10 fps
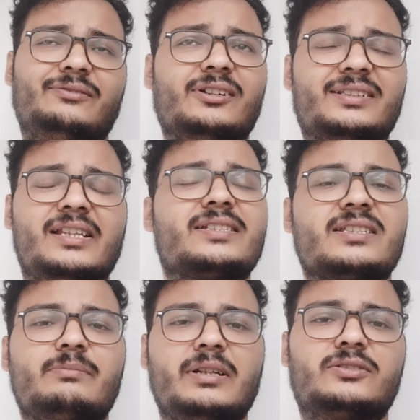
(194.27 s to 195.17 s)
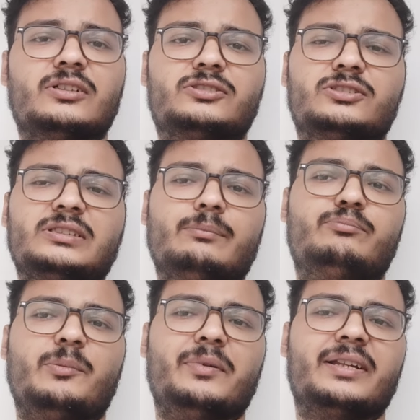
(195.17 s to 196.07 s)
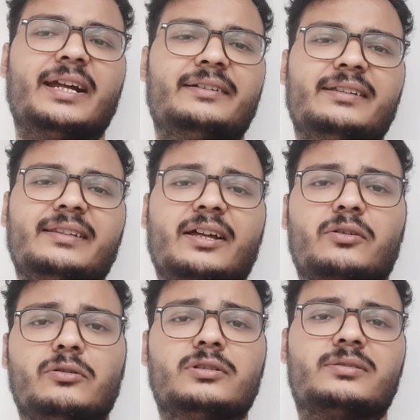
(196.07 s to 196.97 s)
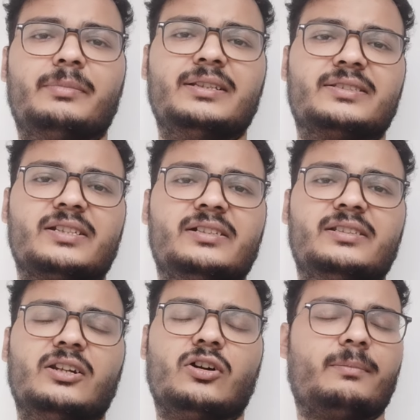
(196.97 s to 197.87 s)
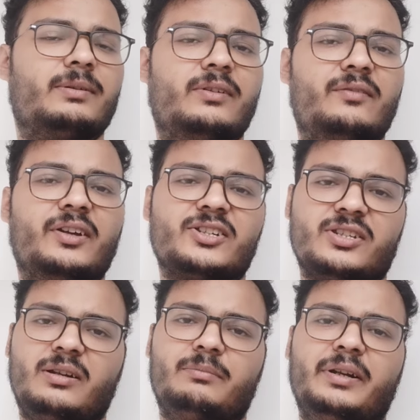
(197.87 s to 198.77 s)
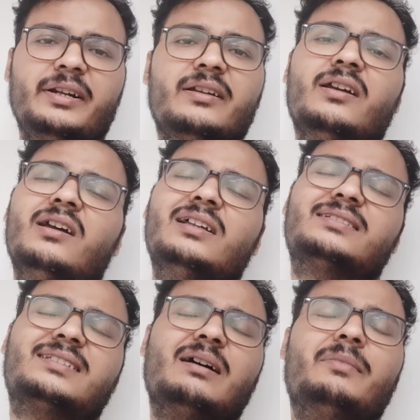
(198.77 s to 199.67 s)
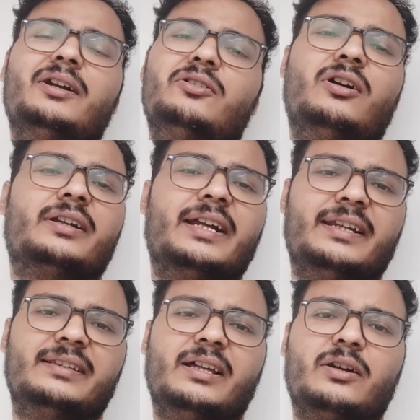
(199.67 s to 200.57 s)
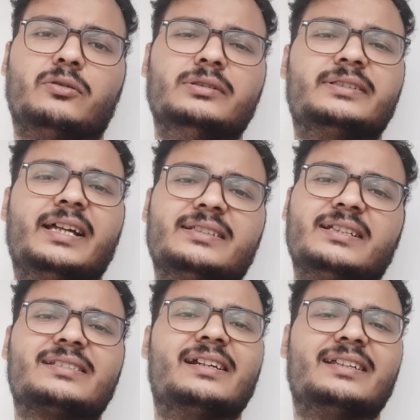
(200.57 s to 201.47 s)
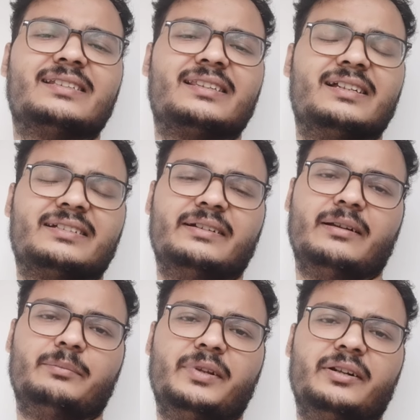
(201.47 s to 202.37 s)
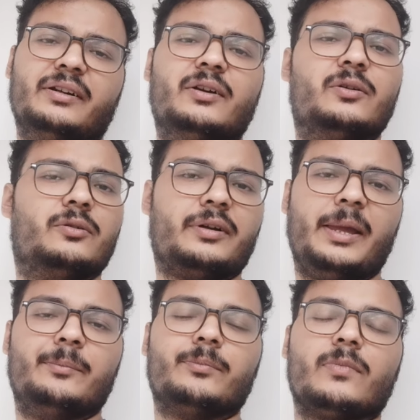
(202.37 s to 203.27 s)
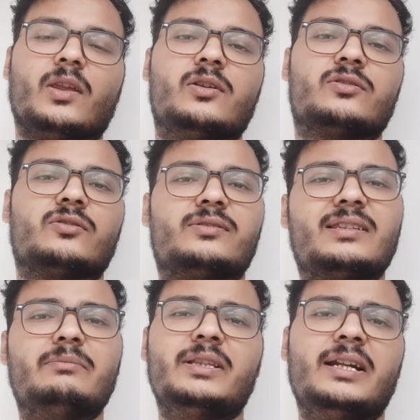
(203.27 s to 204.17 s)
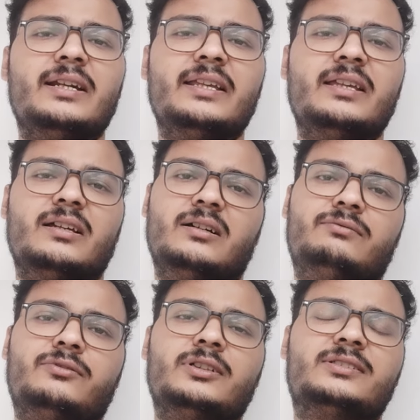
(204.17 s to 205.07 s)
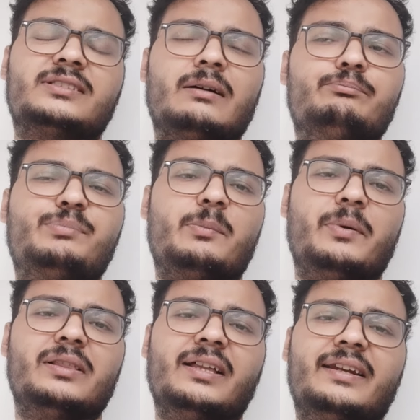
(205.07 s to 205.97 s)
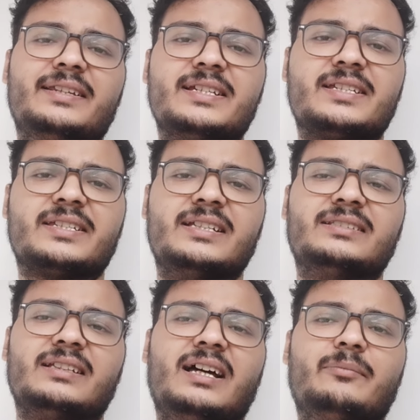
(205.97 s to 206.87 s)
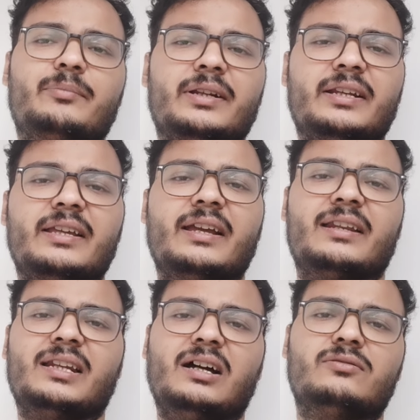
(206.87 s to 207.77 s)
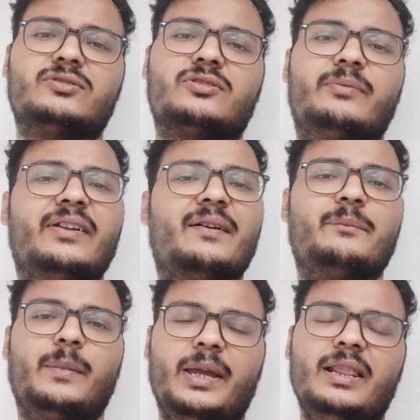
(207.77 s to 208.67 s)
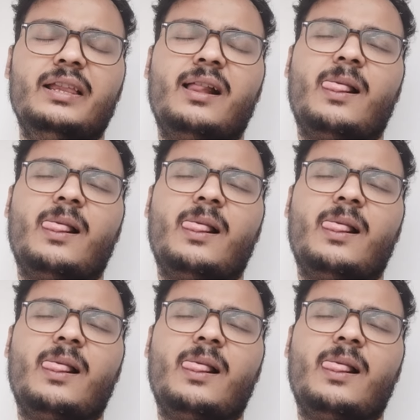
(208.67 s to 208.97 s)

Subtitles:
For selection mails also, some people getting their roles mentioned in the document verification update, some are not getting their roles, they are just getting selected update. Okay, so similarly, for some people the rejections are getting announced via mail.